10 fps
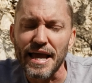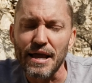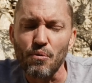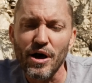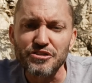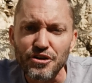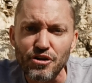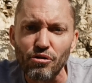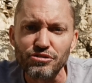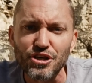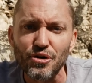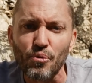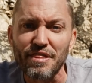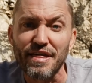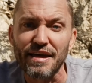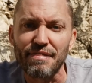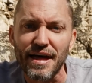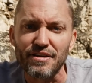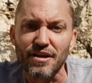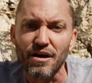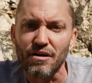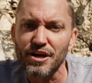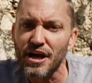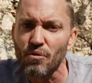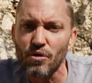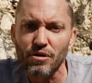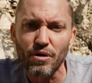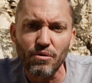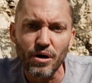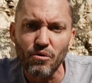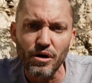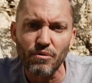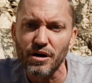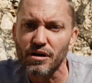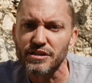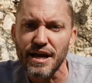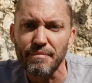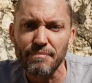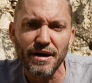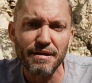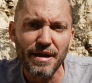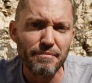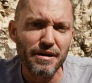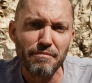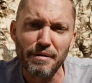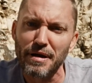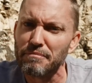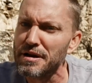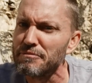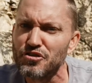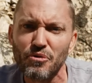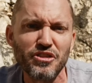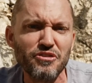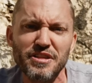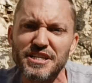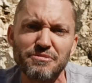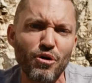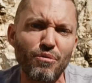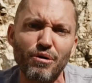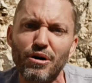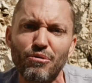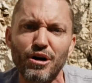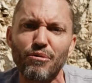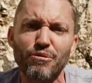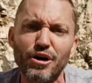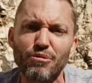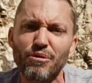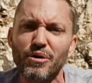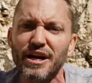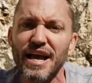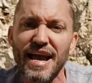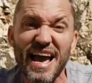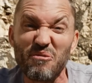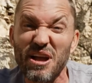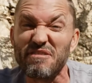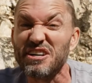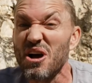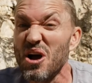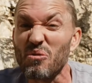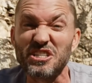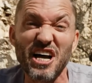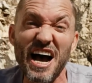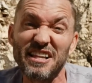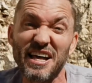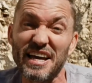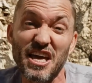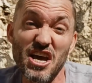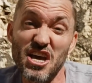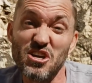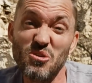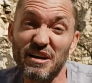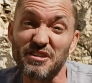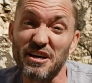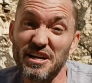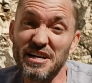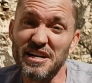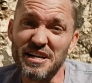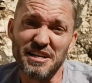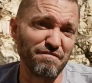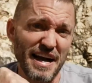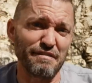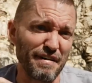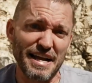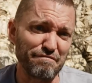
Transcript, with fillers: a Western culture, we think that, oh, you got to work, work, work, work, work all the time. Make money. Do this. Work. And we're taught like you have to fight.